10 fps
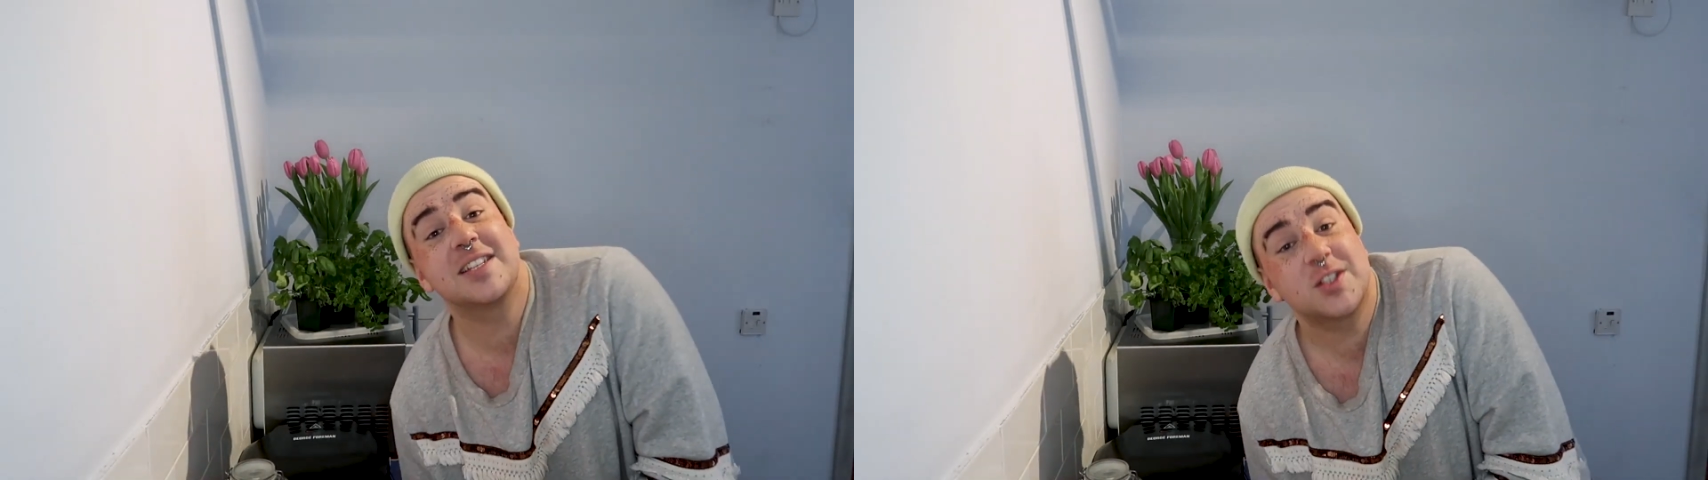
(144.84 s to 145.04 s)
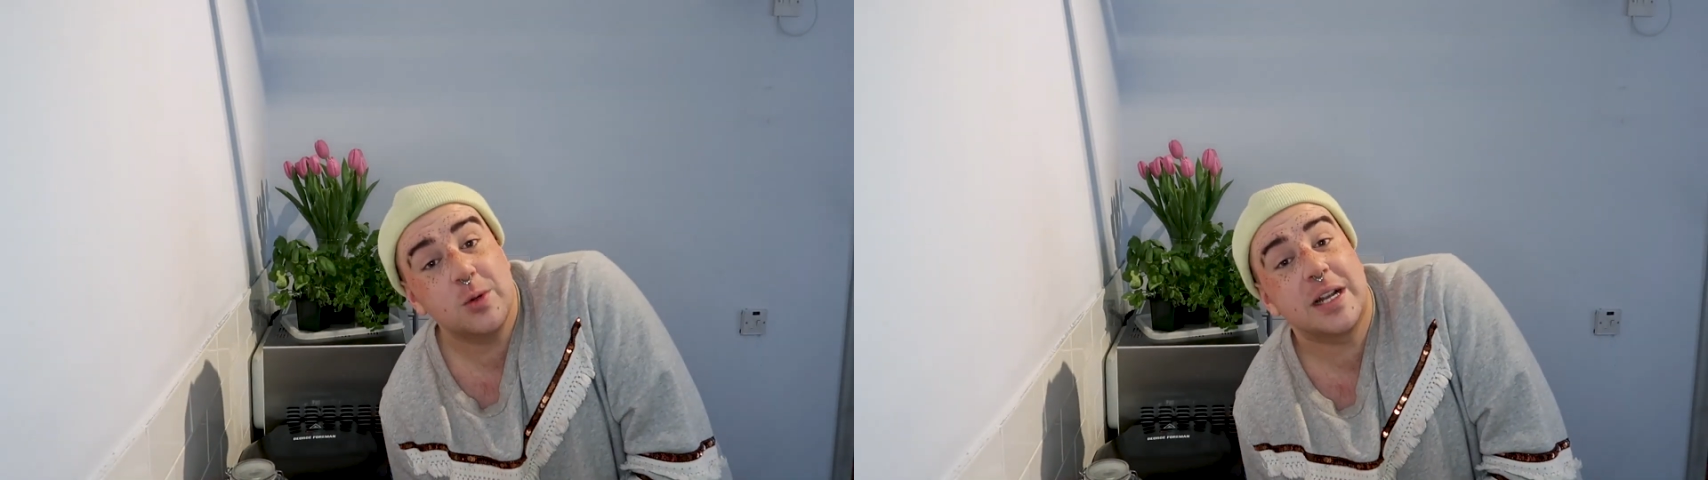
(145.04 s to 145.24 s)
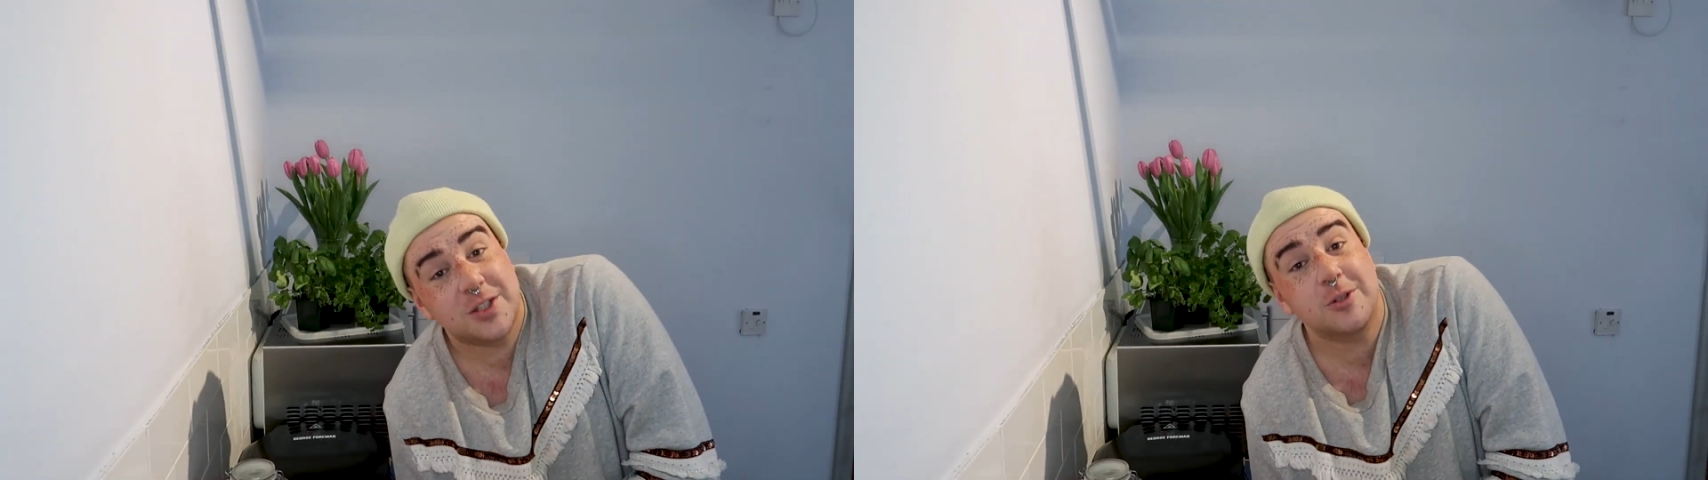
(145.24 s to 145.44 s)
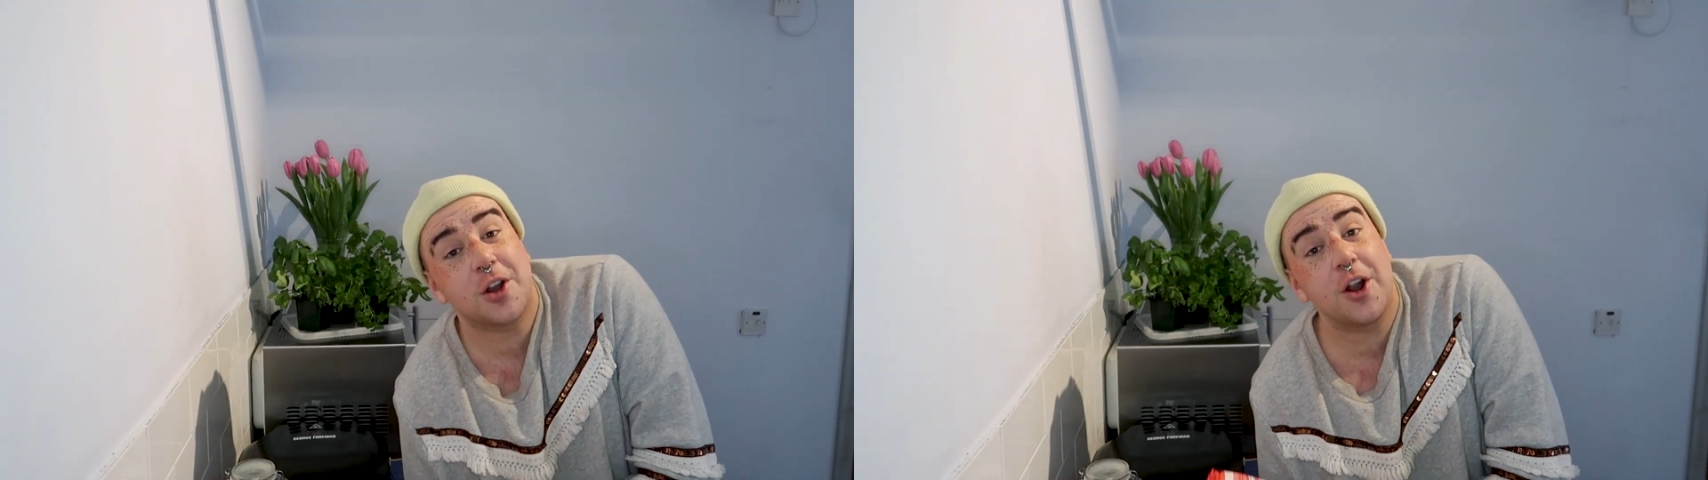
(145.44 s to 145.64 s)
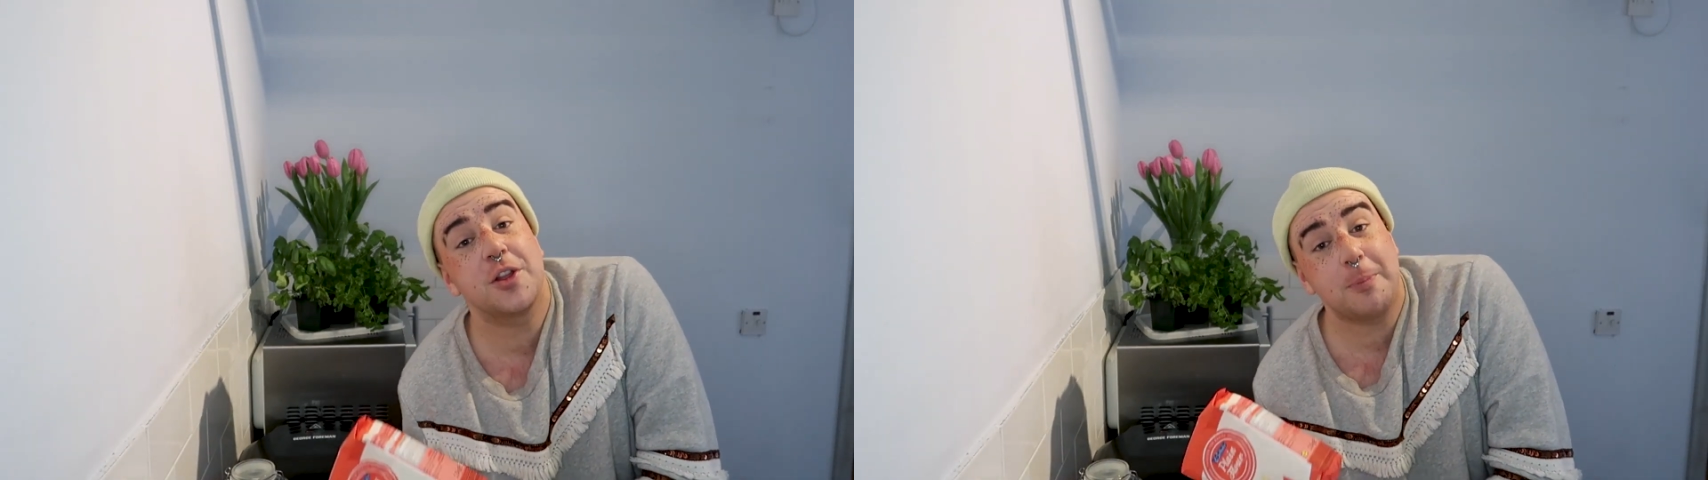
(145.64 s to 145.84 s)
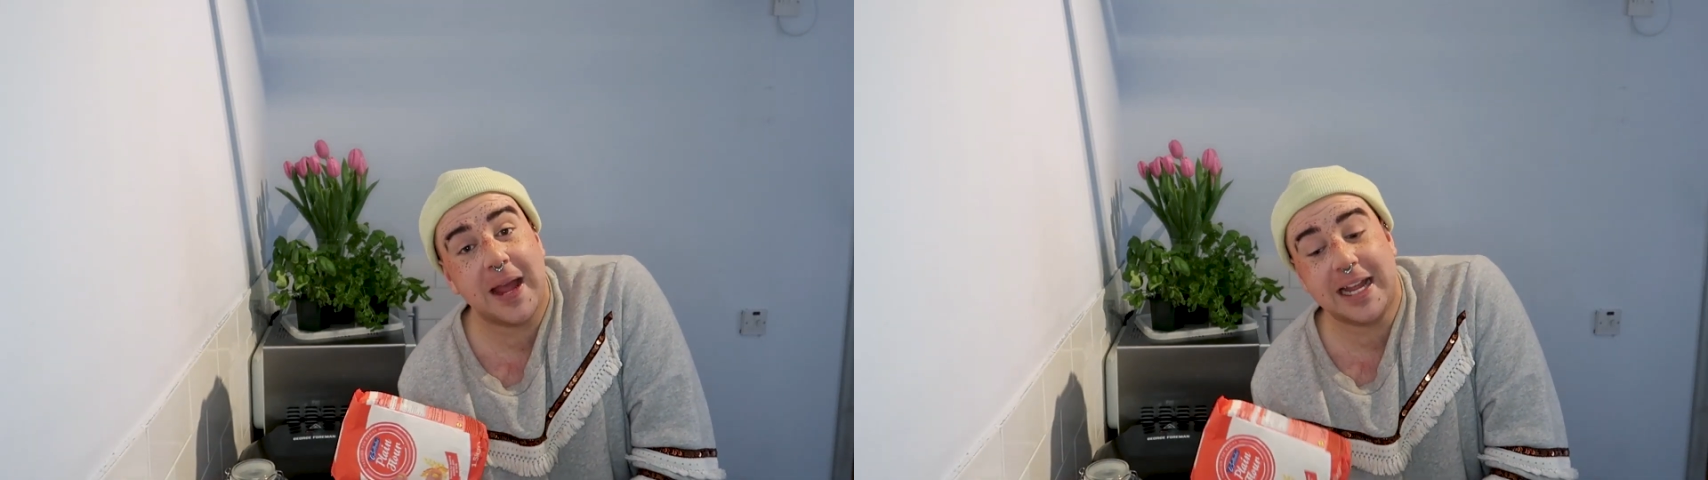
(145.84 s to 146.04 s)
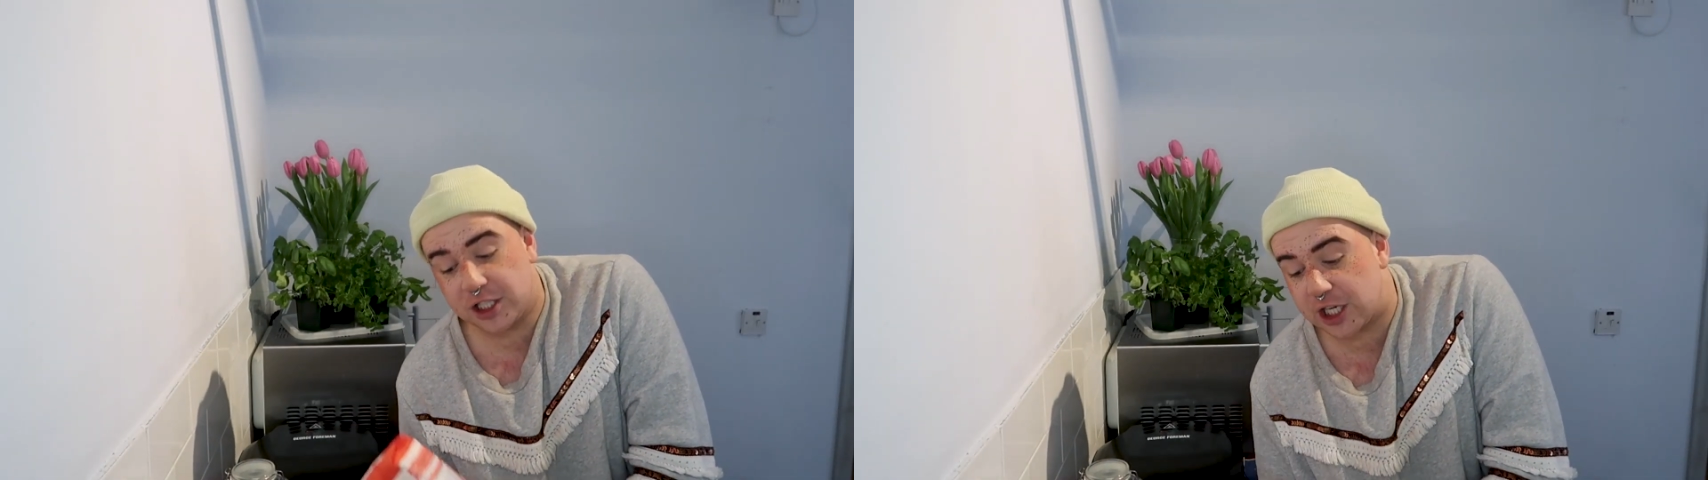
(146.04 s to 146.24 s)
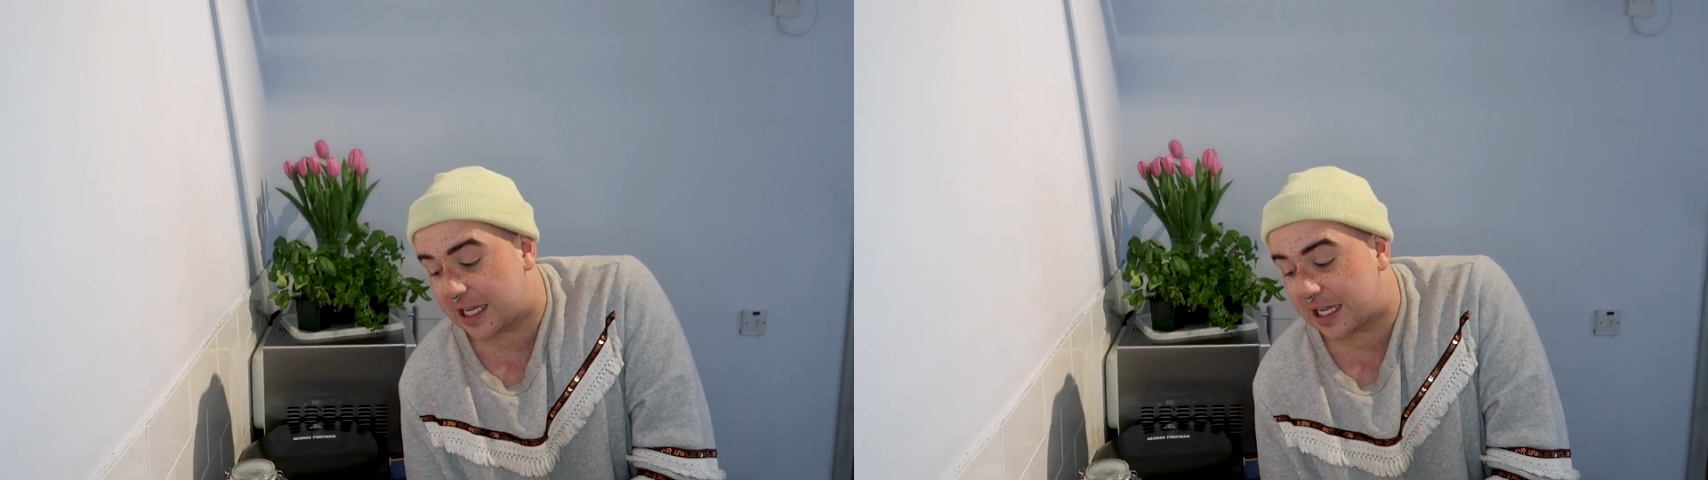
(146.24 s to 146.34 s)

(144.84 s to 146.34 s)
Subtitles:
as soon as you turn the page,